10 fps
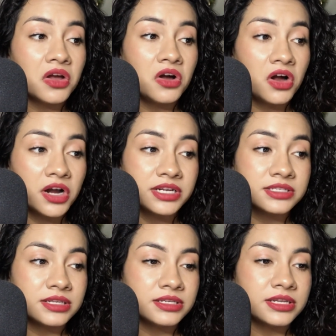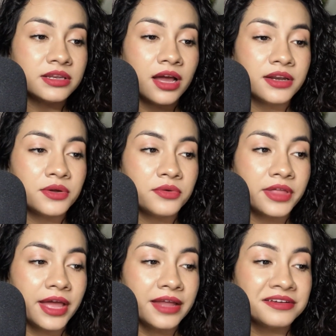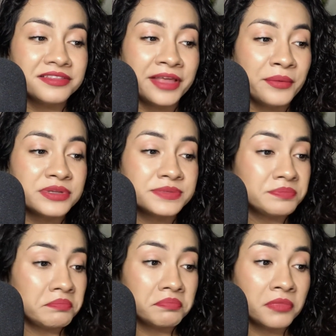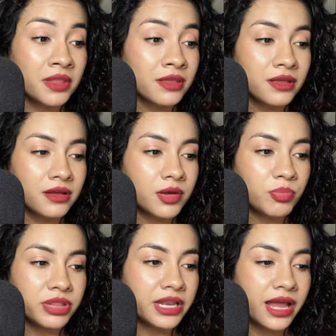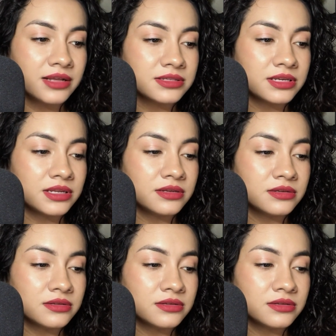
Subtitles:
honestly did not know that. That was complete accident.